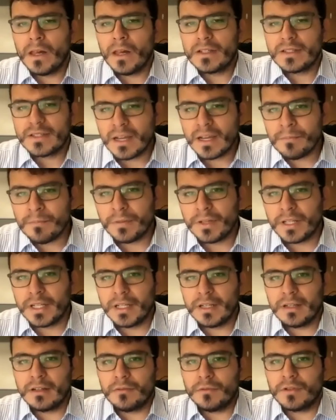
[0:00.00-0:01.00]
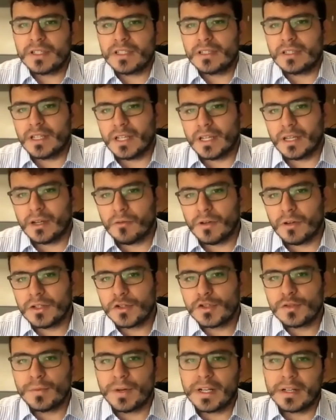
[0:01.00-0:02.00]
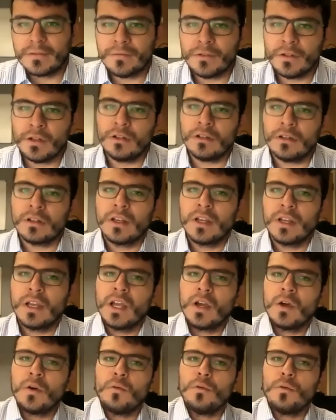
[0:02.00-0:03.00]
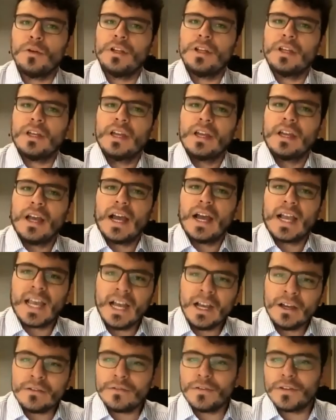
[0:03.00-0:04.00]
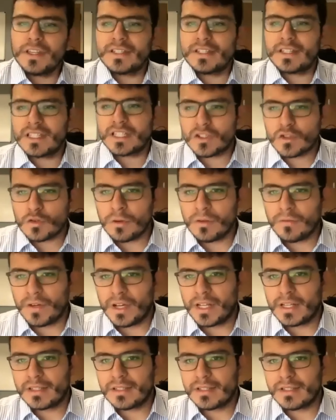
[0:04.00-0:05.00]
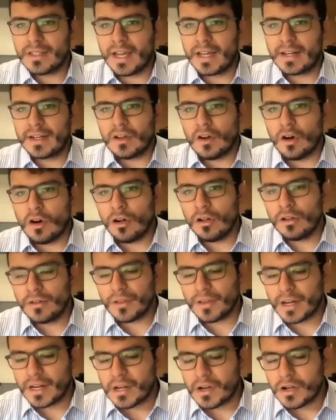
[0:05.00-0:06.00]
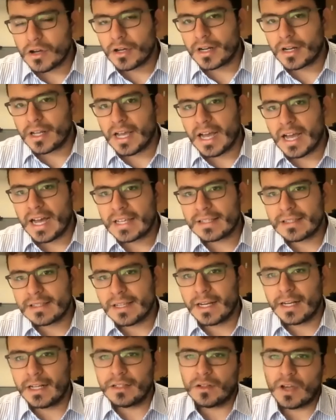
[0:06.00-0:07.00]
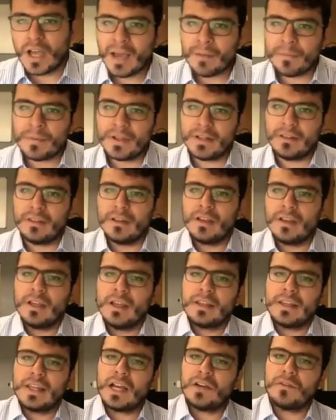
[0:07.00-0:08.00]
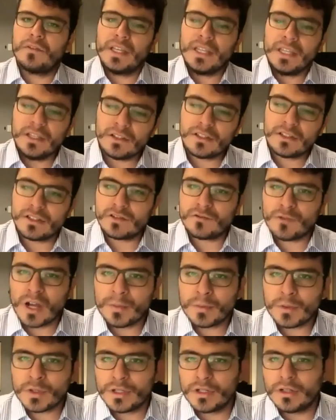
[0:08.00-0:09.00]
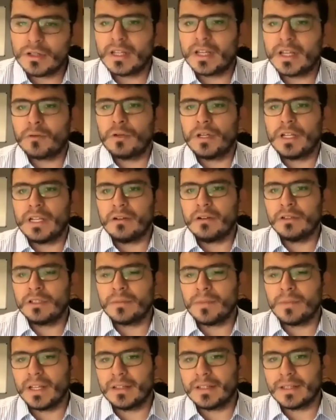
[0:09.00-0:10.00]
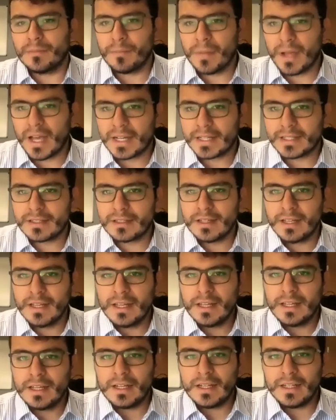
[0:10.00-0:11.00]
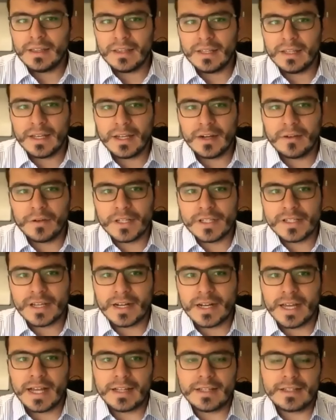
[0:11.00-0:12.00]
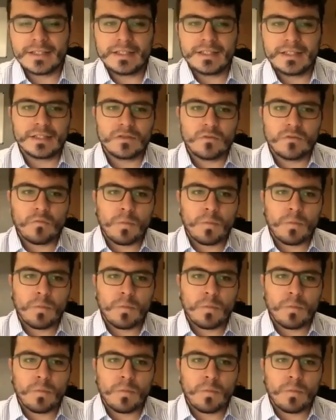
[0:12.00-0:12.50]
sampling, which is the one used by default, would account for these extreme events that, although they're not as likely to happen, they have a huge disruption that ultimately impacts in the risk analysis.